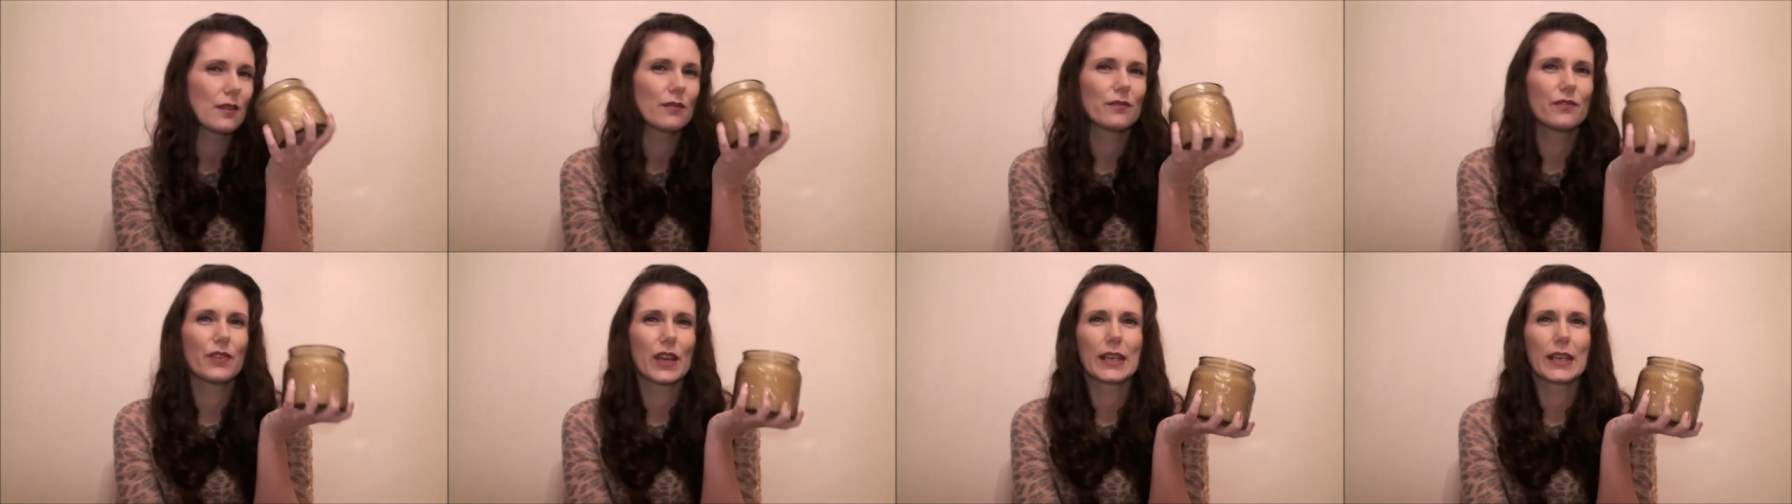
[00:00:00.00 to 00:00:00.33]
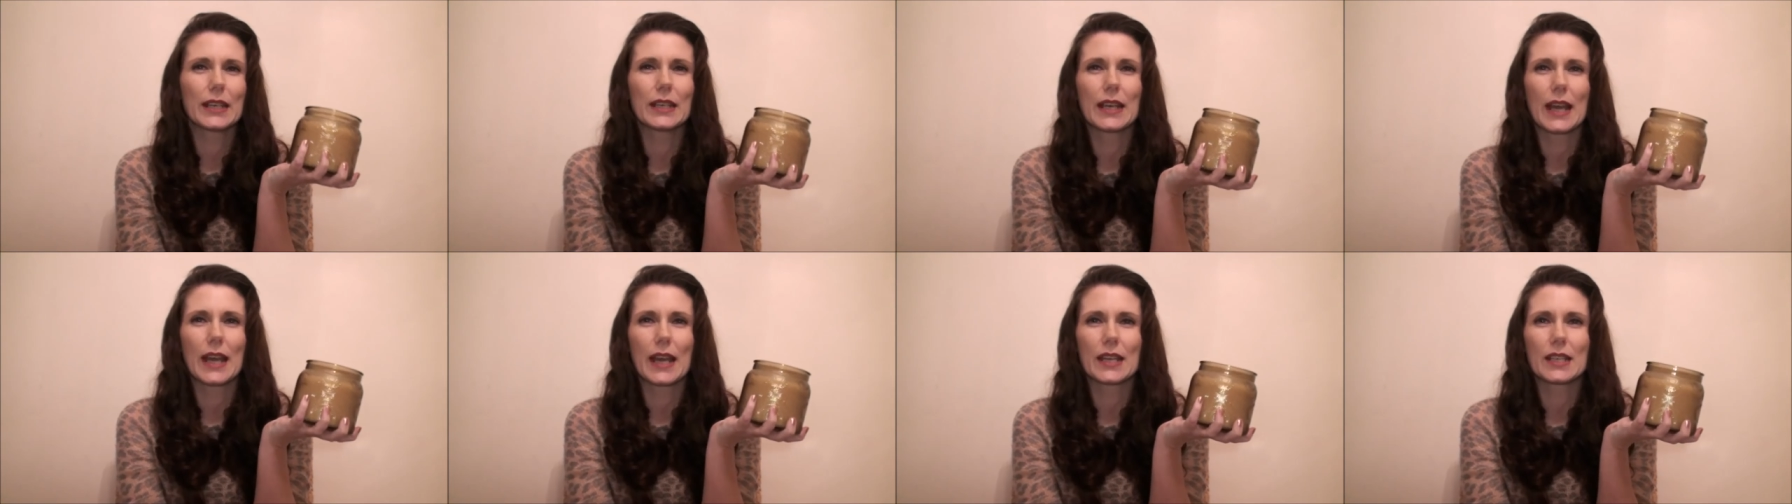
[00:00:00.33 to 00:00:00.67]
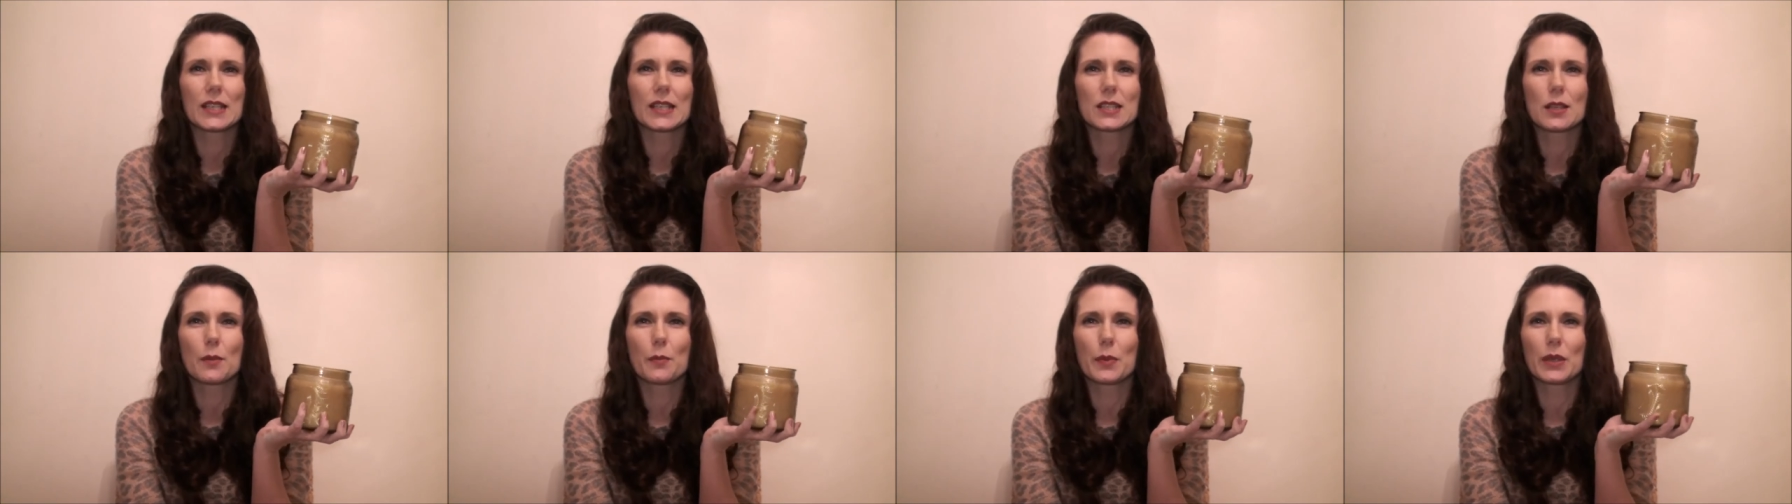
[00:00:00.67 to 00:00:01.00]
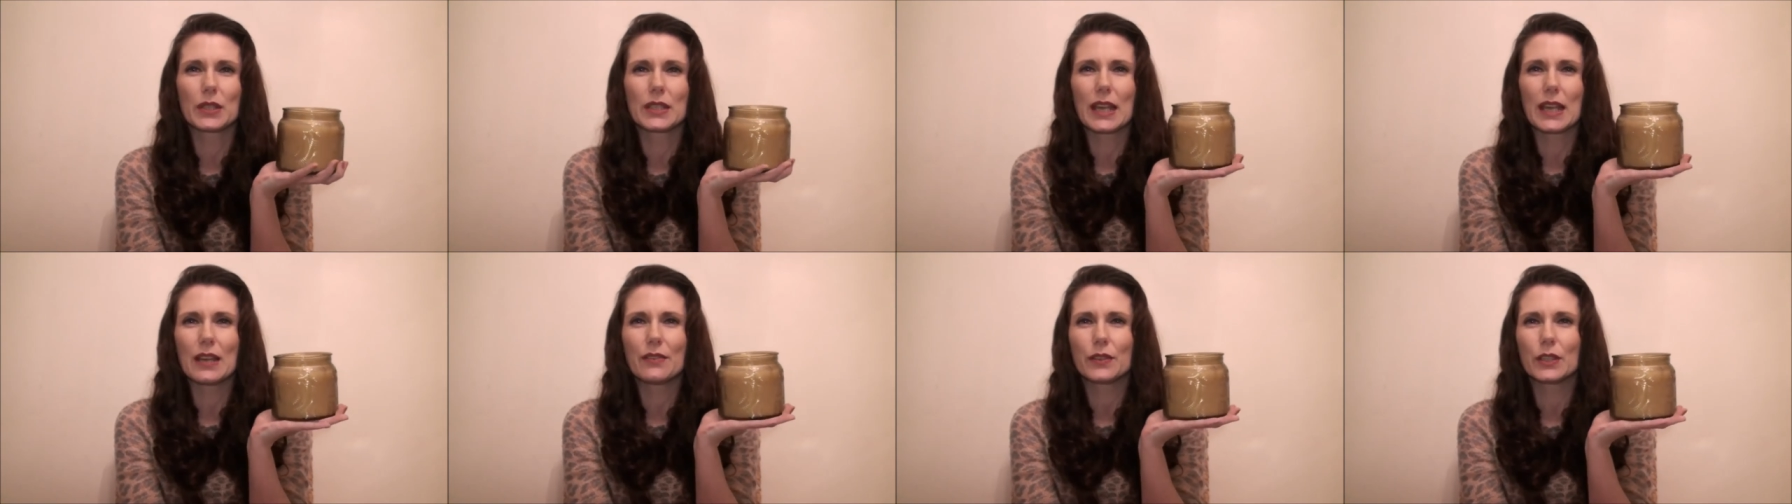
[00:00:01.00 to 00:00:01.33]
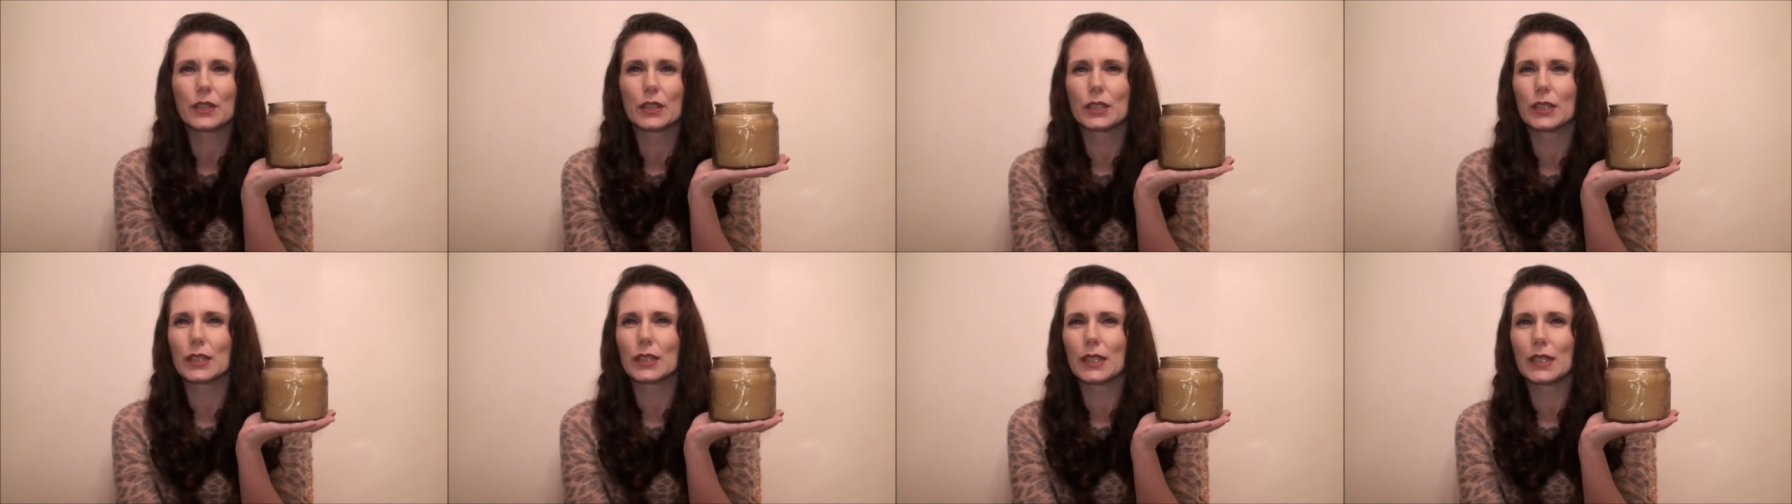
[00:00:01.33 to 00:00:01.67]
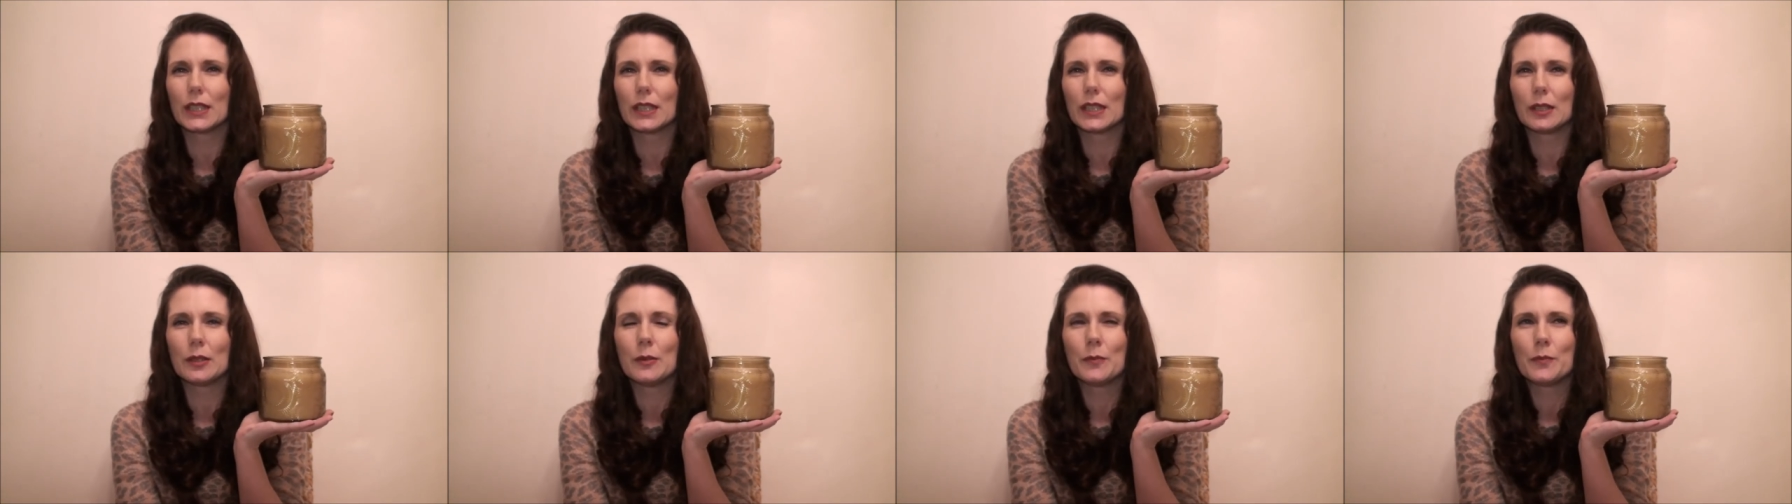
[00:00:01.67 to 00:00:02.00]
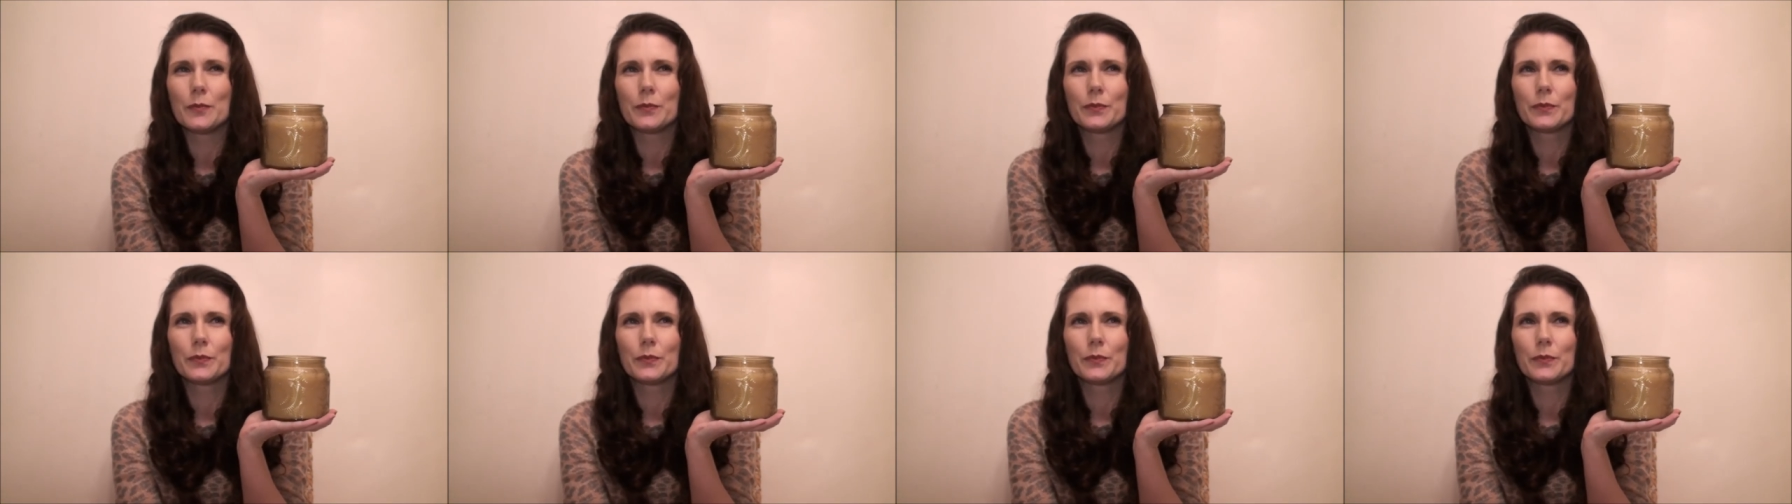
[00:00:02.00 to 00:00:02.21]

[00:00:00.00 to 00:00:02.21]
Very nice, but definitely,